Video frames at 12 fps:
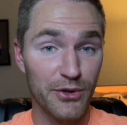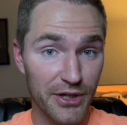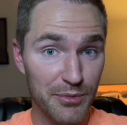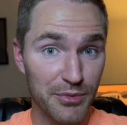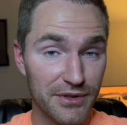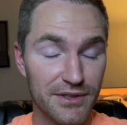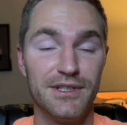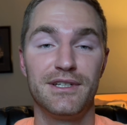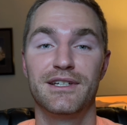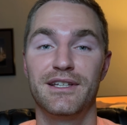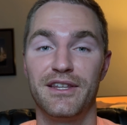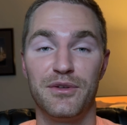GIMP,
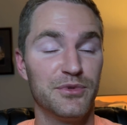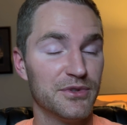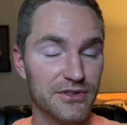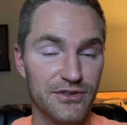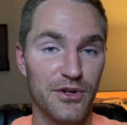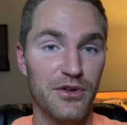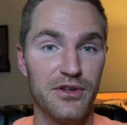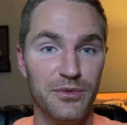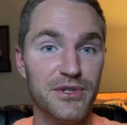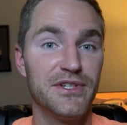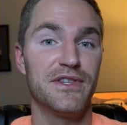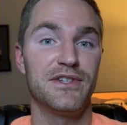then we'll install the
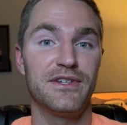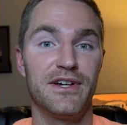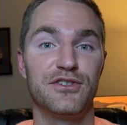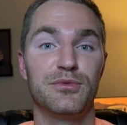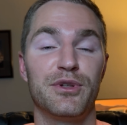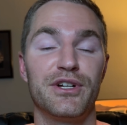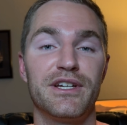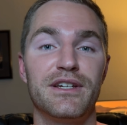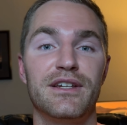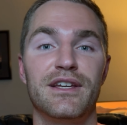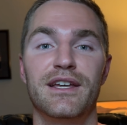resynthesizer plugin,